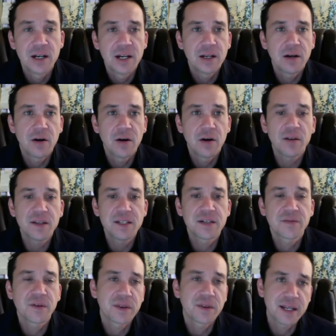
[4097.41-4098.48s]
All these
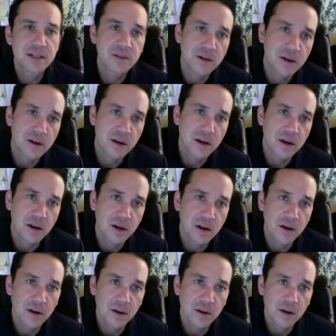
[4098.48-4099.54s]
different things are
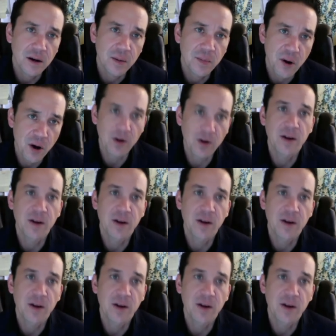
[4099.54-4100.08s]
part